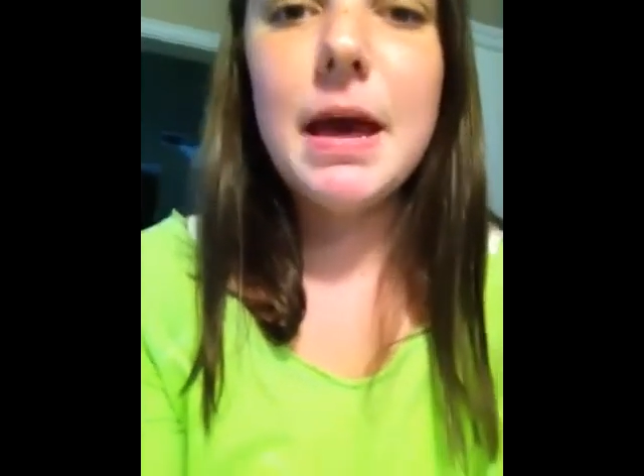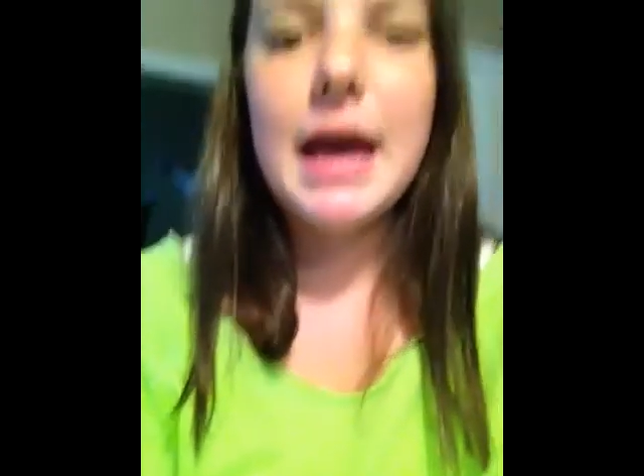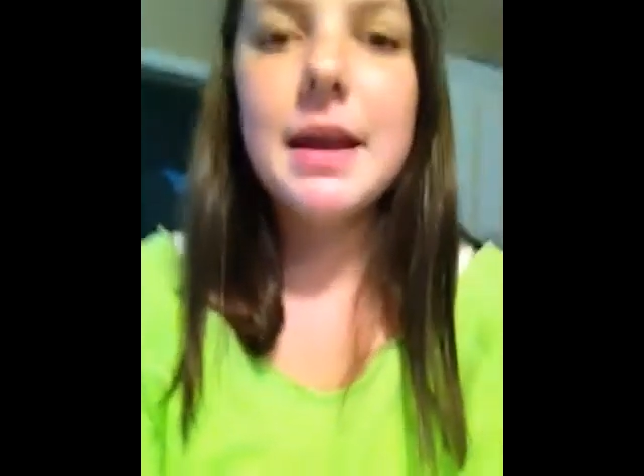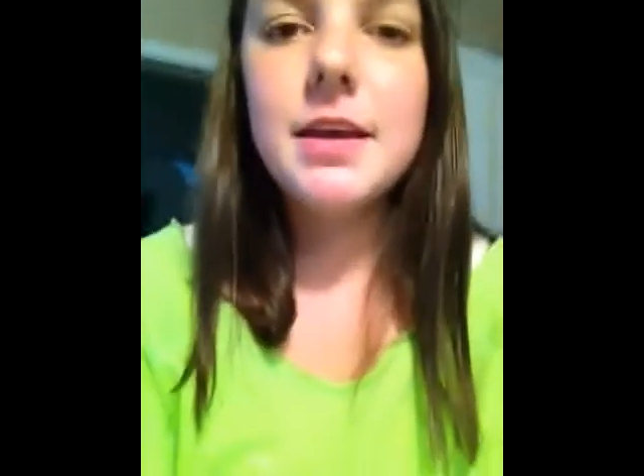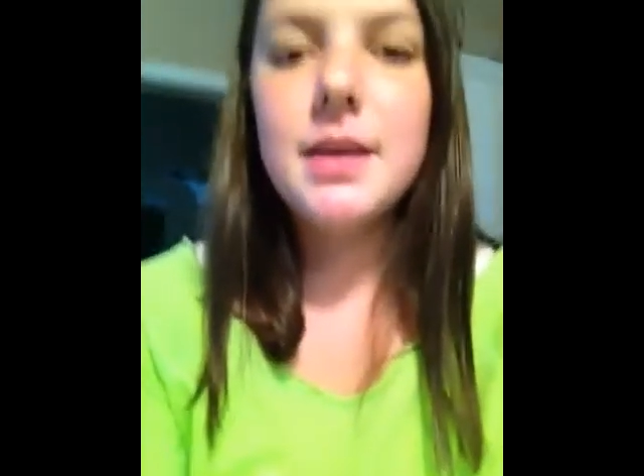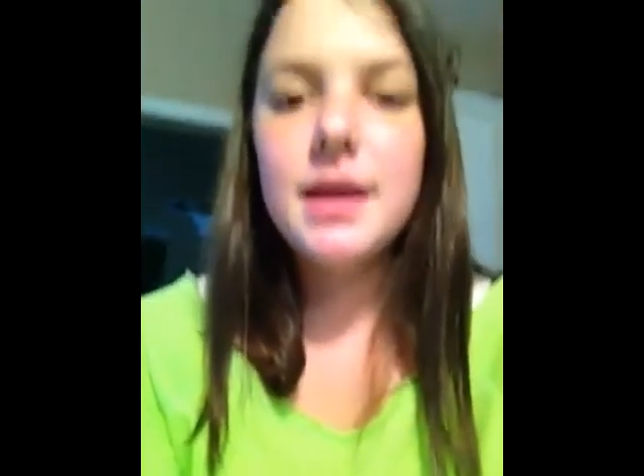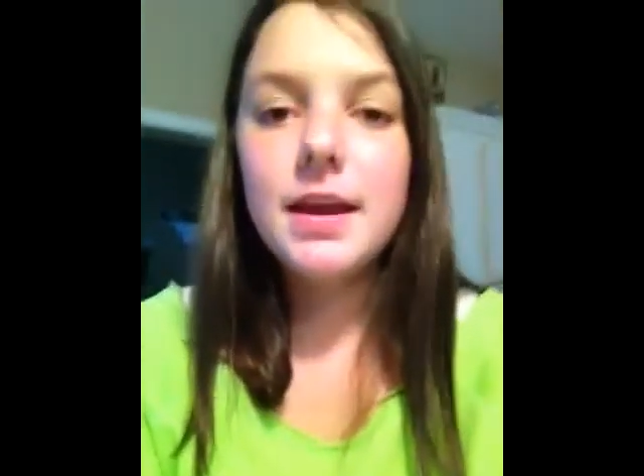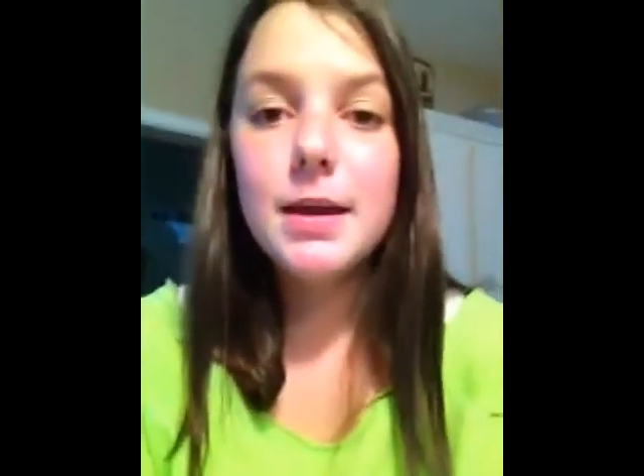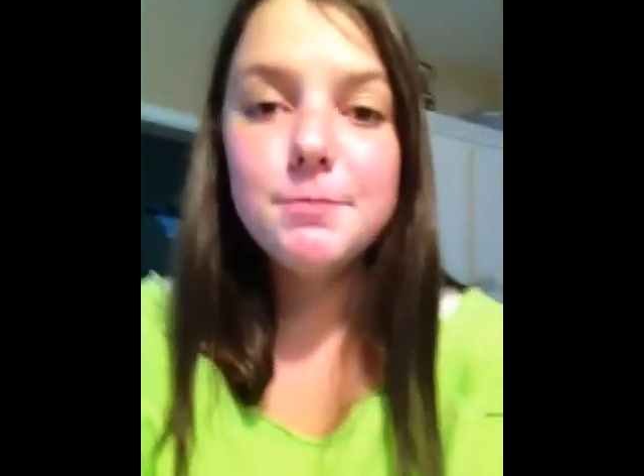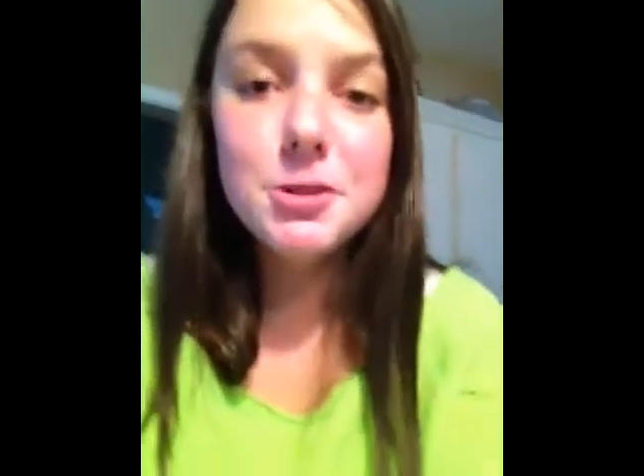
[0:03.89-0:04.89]
Maggie,
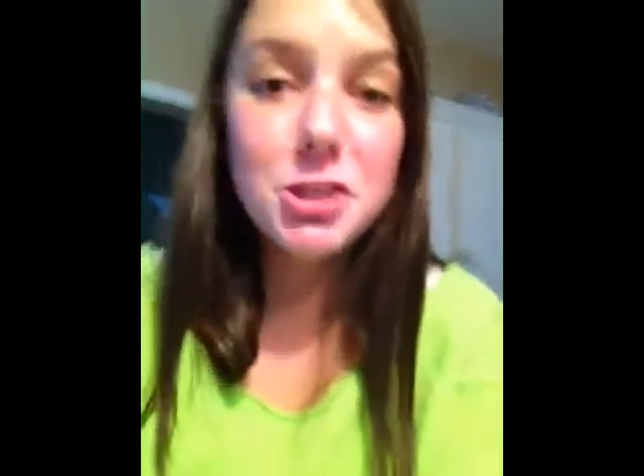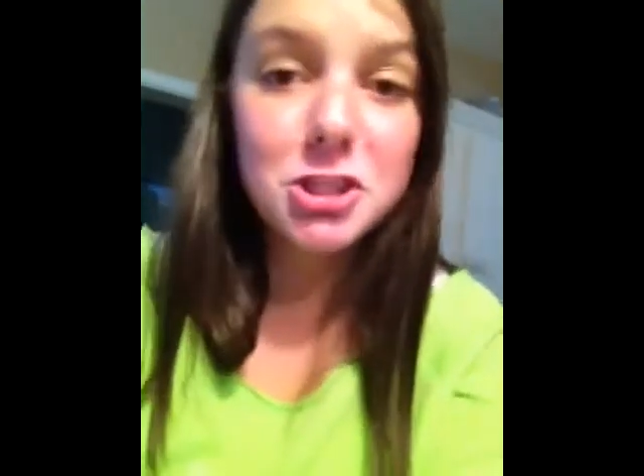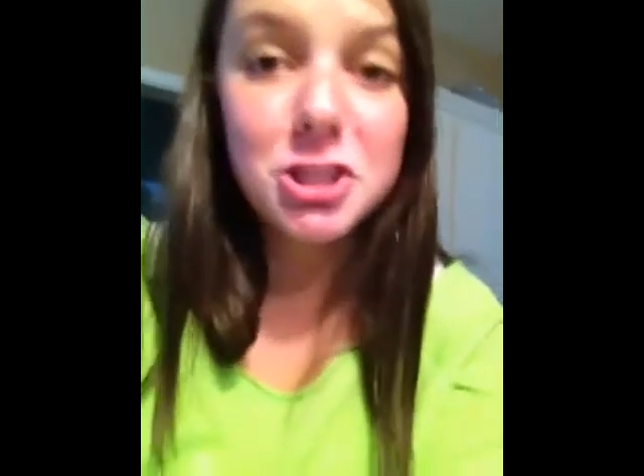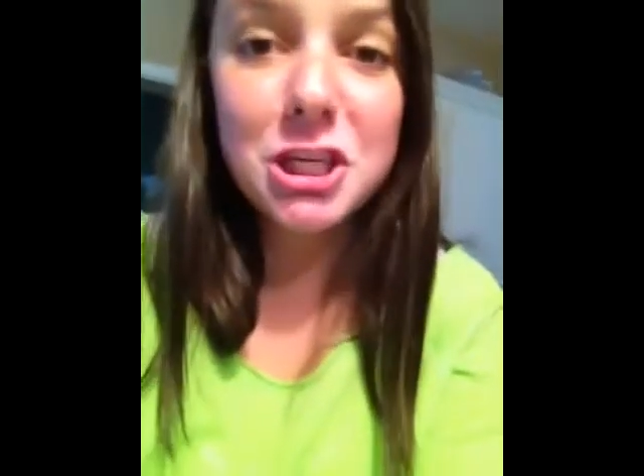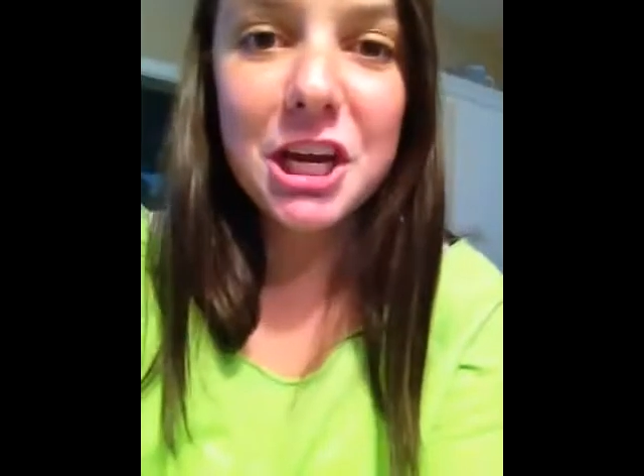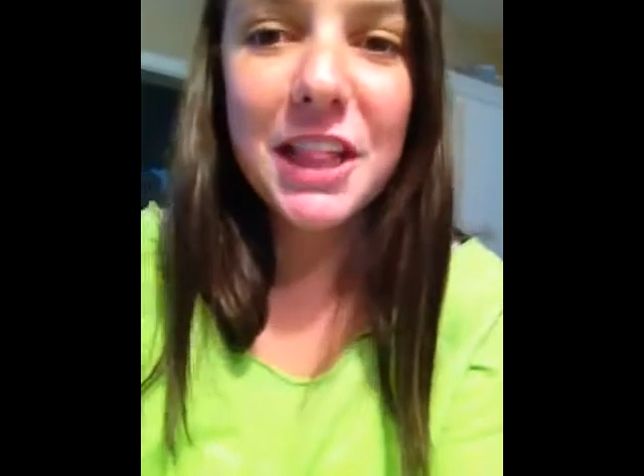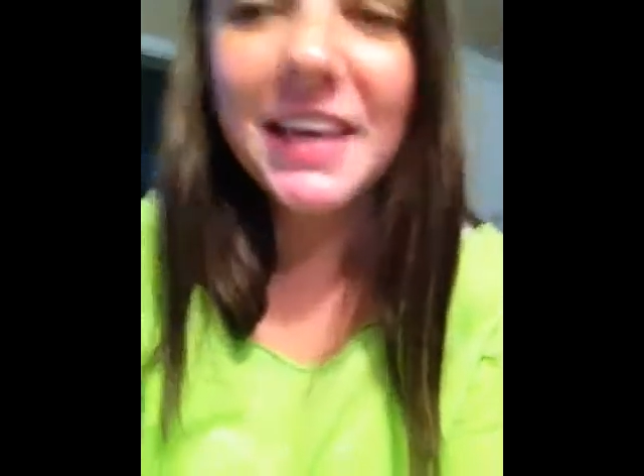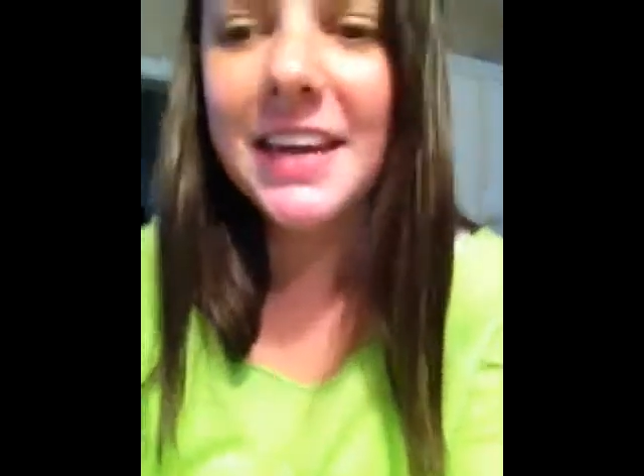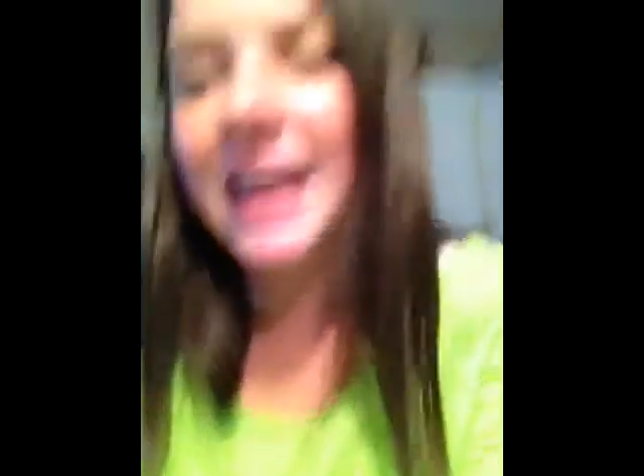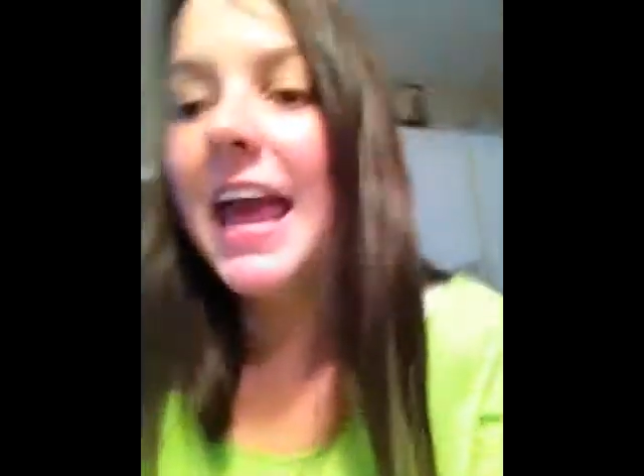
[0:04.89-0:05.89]
and I'm just
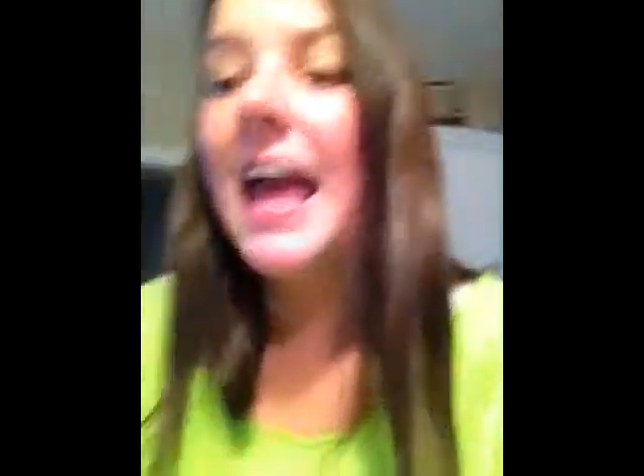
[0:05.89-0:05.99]
chilling,